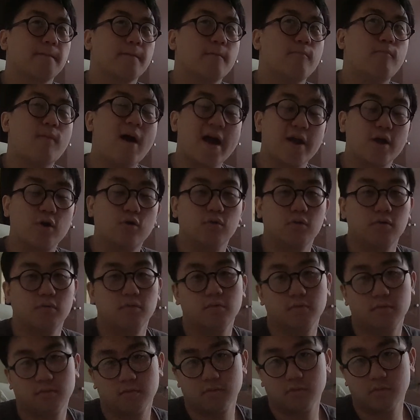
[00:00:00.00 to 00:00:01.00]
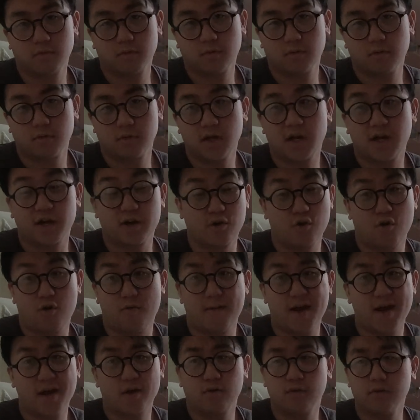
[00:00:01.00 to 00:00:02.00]
Michael. I don't know
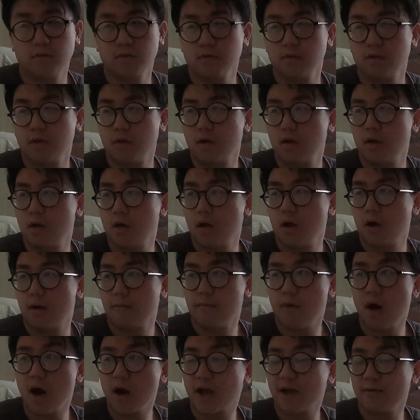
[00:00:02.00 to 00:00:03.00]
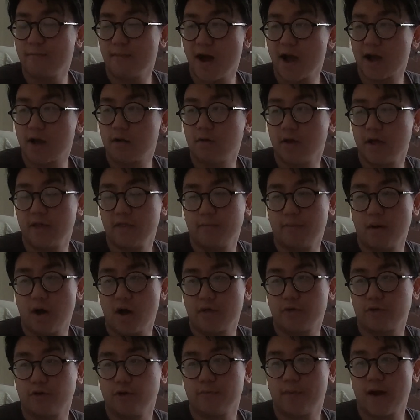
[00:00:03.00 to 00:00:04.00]
Michael. Mark and Michael in the
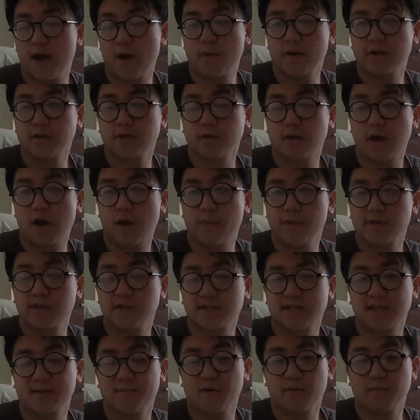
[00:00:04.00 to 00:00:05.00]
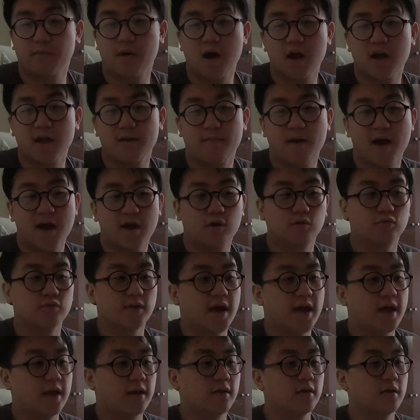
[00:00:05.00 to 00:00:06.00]
bathroom. I went I went to cinema with Mark and Michael
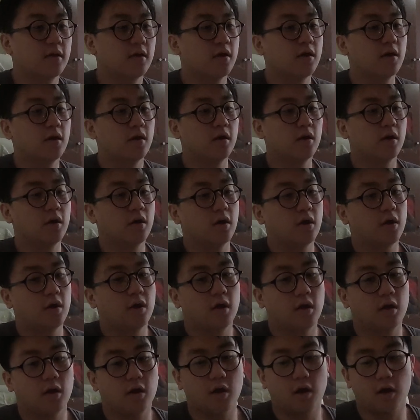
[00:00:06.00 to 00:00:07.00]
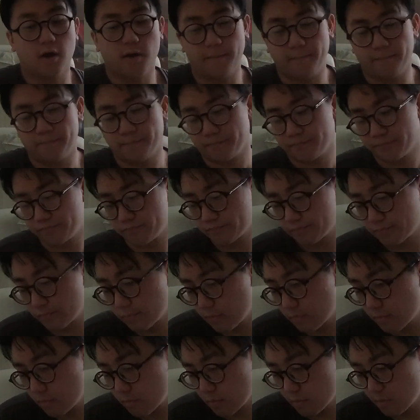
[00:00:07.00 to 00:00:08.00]
and um,
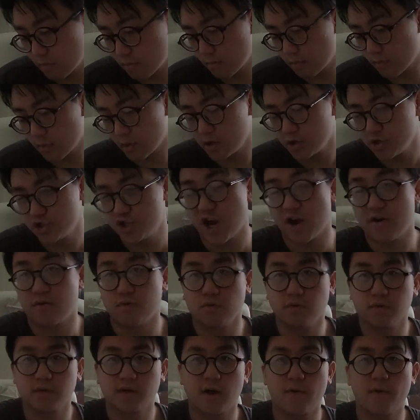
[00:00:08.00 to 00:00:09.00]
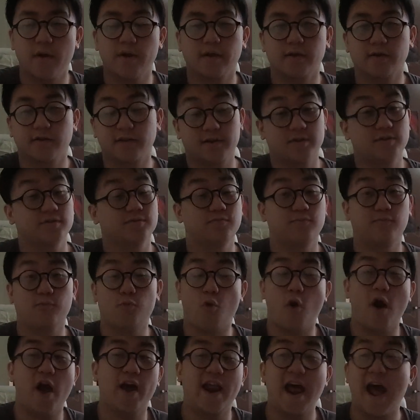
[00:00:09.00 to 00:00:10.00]
Gerald. I went that's
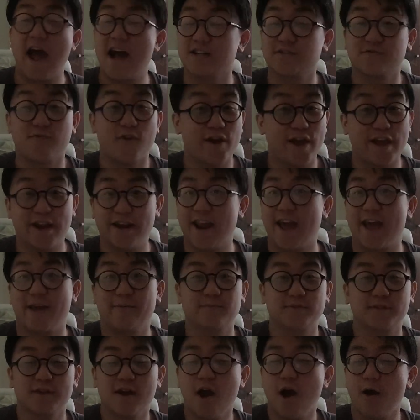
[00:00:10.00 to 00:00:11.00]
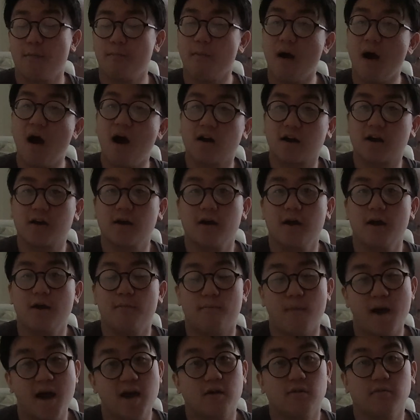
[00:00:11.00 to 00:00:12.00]
white ass fucking names. Mark,
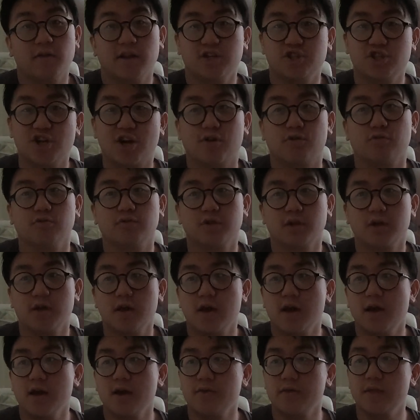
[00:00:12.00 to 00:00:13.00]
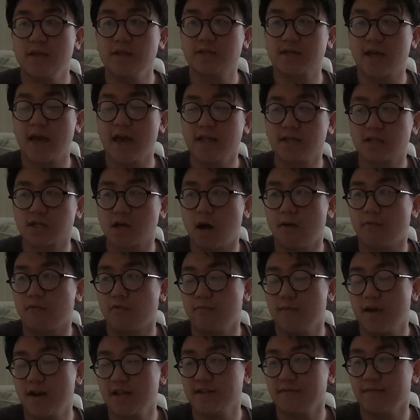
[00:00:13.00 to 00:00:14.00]
Michael and Gerald. These kids come
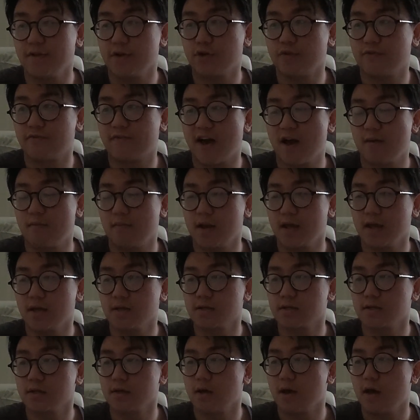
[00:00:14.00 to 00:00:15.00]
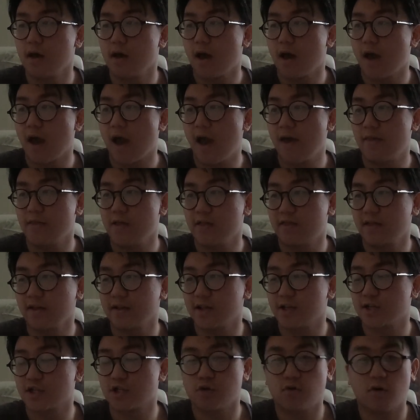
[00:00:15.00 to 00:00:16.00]
from relatively good families and they think
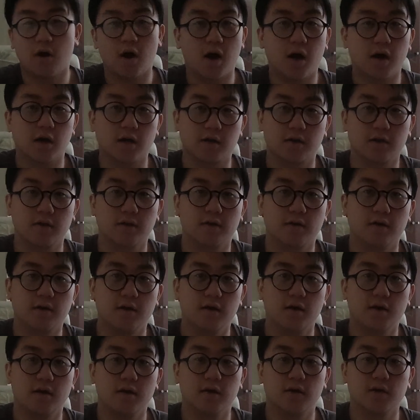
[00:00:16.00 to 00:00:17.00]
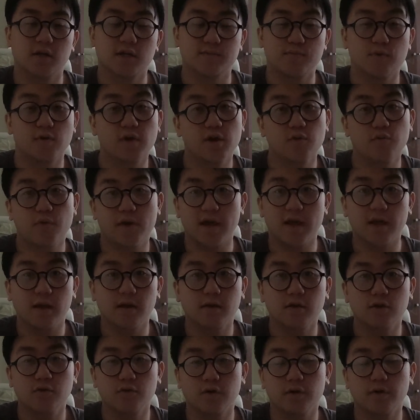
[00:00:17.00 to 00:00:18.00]
they're so hard. Smoking weed,
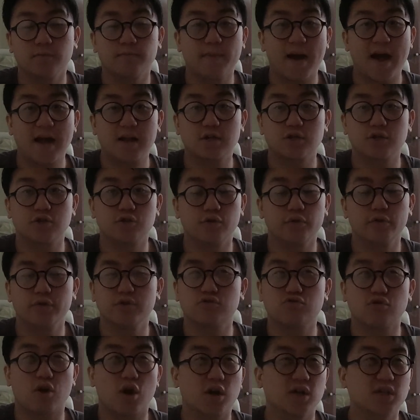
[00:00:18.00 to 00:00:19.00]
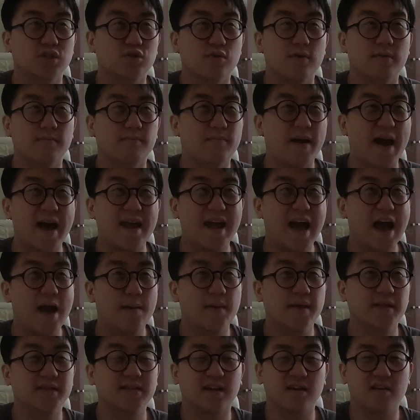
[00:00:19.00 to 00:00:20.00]
doing bad doing drugs, doing bad
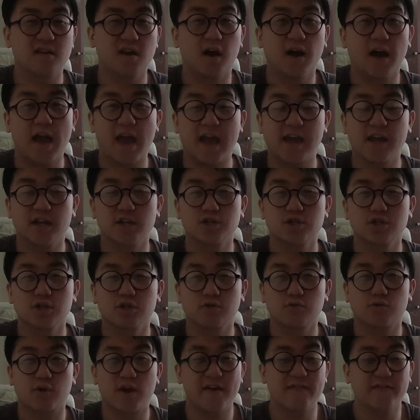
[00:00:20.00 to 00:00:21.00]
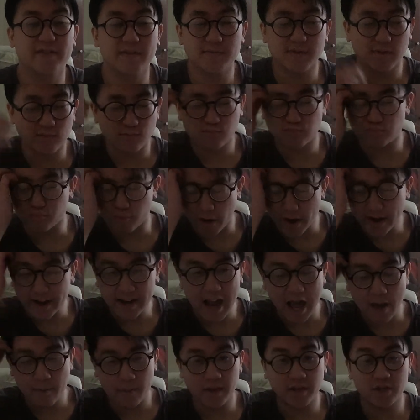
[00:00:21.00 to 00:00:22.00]
habits at a young age, giving themselves brain
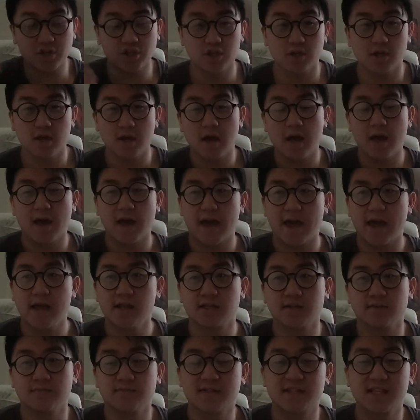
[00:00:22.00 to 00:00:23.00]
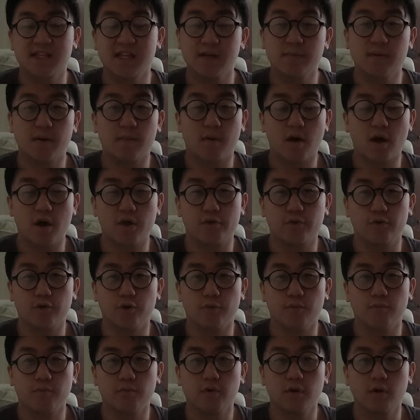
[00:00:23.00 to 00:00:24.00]
damage in some cinema
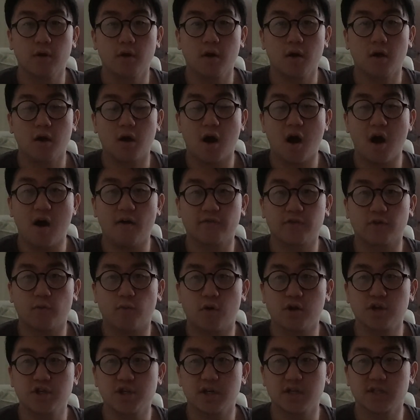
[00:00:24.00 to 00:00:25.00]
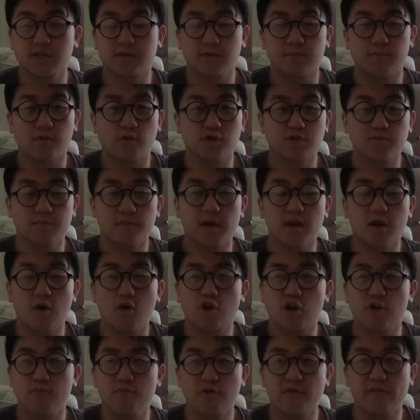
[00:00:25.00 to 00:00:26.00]
bathroom after watching some of the most
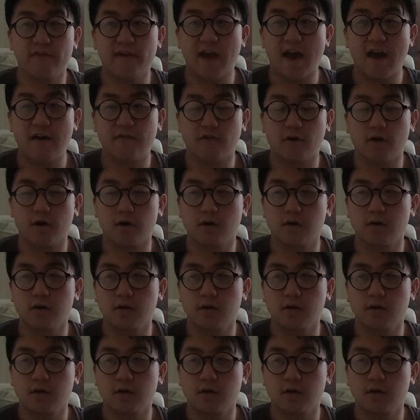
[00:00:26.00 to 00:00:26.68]
mediocre movie ever.